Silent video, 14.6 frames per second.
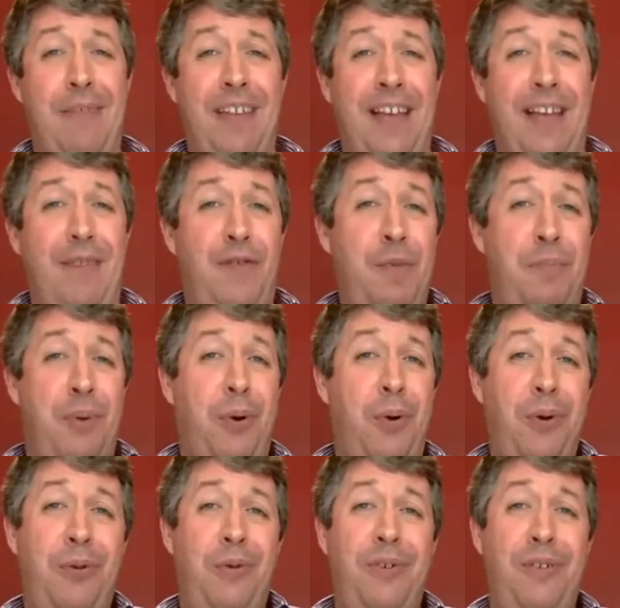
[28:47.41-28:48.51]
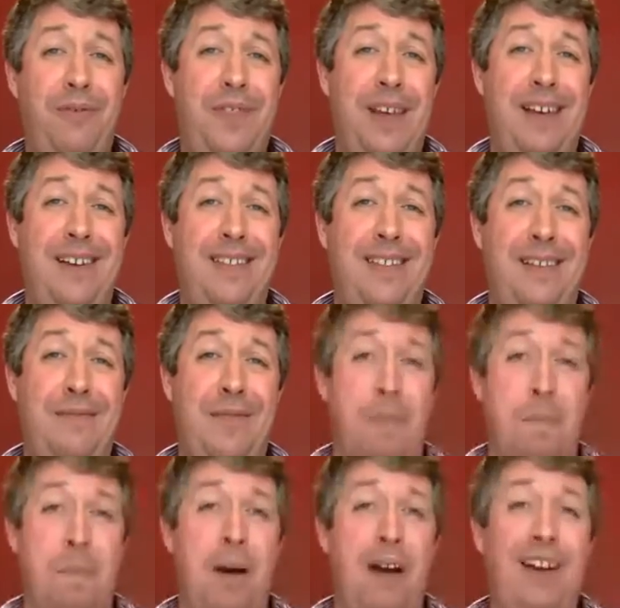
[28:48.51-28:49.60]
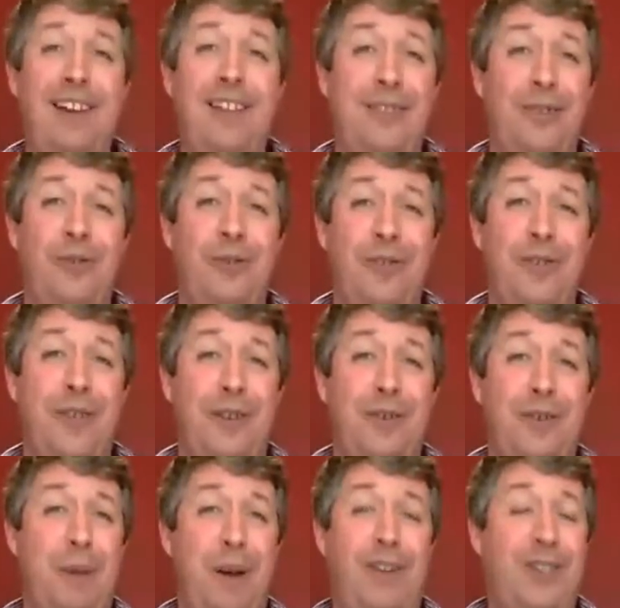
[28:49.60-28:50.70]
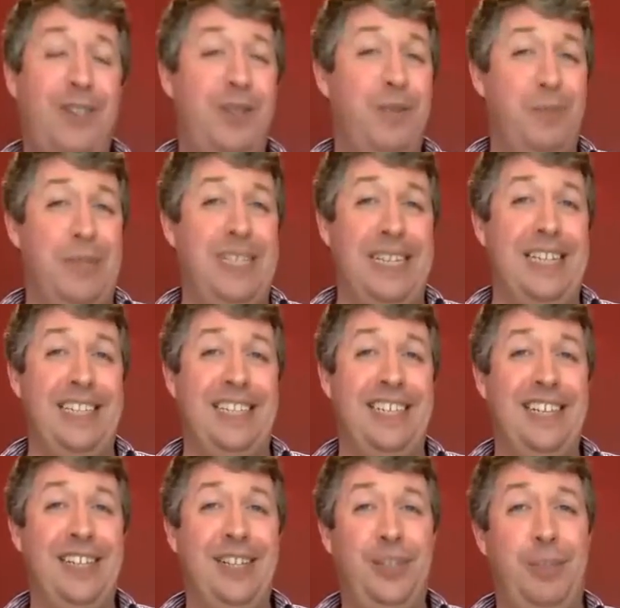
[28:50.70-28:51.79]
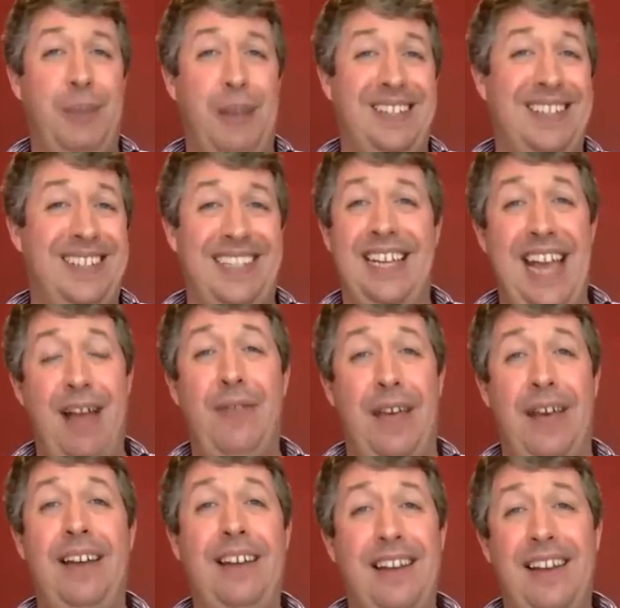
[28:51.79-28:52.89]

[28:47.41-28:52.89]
If you put all of the money that all of those parts of the business spends together,